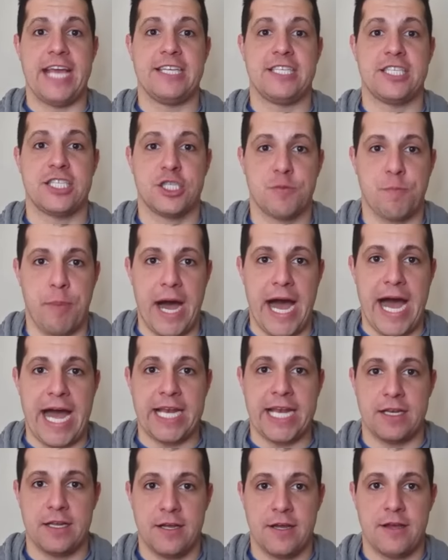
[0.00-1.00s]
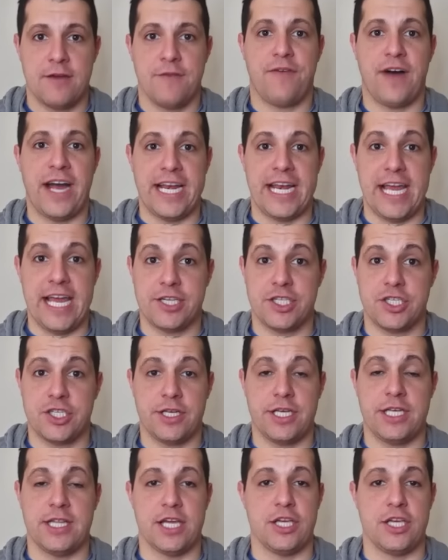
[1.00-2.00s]
spot
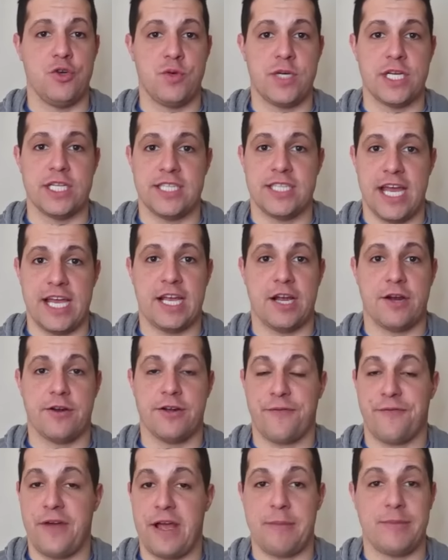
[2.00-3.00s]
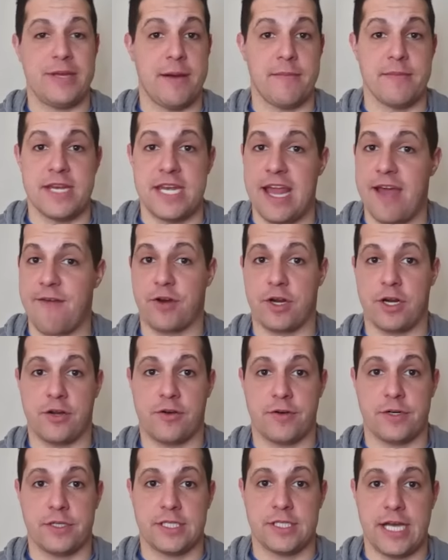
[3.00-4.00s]
financially that you can take care of your family, I'm never going to
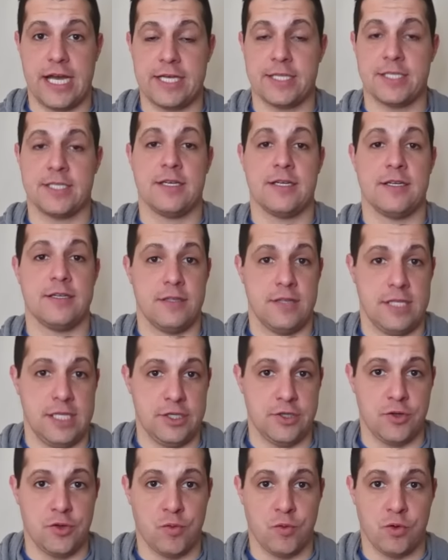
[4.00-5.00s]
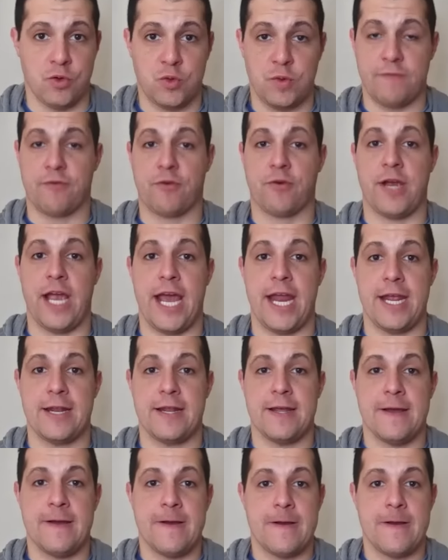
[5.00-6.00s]
criticize. These are the rules we've created.